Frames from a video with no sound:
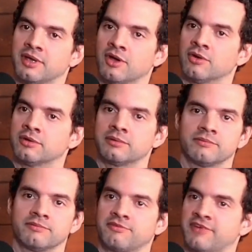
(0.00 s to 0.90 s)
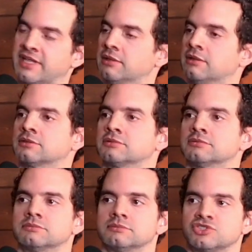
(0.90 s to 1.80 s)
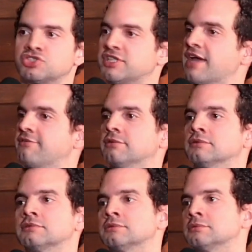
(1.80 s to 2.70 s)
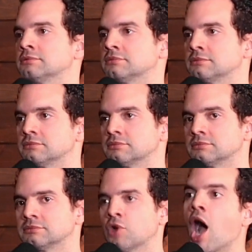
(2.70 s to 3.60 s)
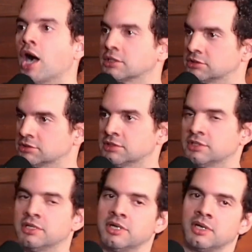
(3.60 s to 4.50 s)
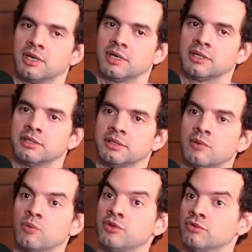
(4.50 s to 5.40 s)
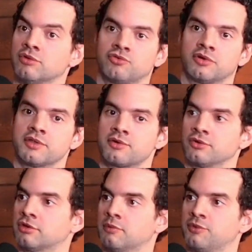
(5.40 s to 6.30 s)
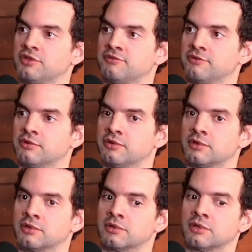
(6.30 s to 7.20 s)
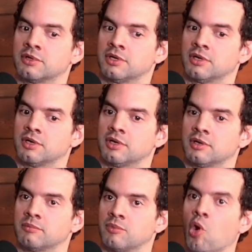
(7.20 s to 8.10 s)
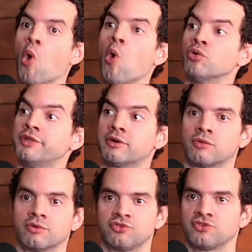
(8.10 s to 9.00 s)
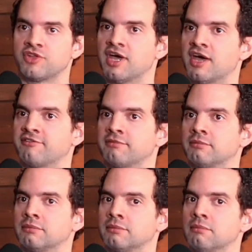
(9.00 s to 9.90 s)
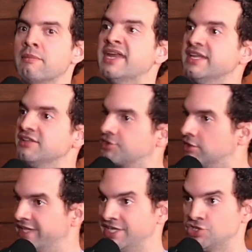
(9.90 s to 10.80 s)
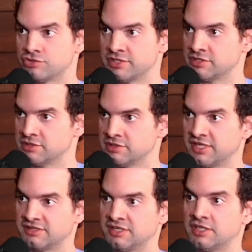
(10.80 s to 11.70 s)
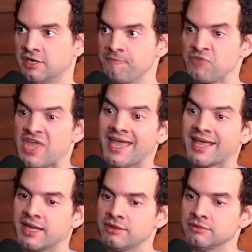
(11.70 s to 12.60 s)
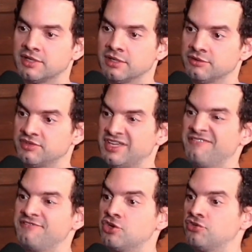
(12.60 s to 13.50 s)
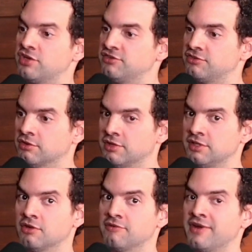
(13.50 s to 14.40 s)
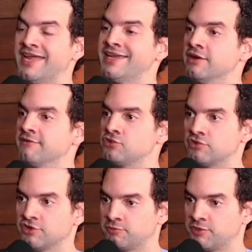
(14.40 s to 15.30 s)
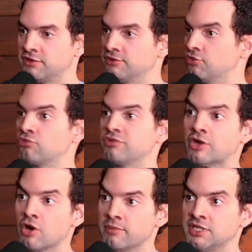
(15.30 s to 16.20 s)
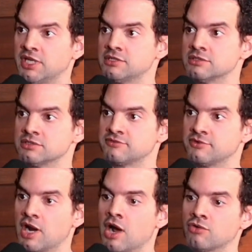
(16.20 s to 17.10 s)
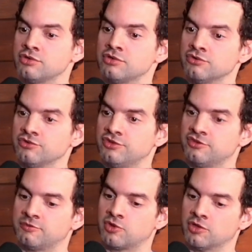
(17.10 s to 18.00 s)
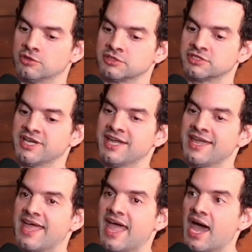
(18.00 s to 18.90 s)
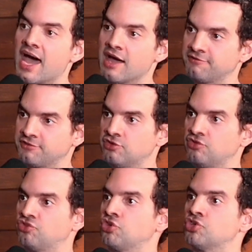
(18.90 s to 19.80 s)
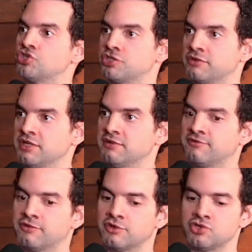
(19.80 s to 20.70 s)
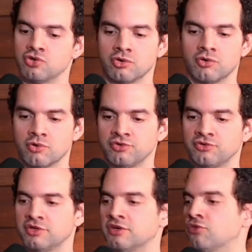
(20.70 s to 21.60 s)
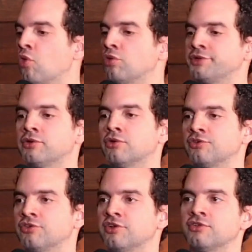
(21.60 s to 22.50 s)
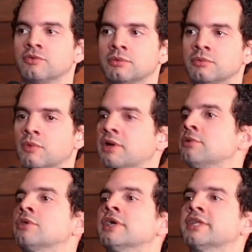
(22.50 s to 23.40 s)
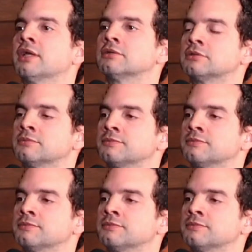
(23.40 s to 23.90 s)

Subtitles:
on fetlocks, stifles, hocks. Then we do also arthroscopies for older horses that have meniscal injuries, etc. Can you tell us if there's any stories of any of your experience or recommendations for how to use this product after surgery for young horses, older horses, whatever you can tell us?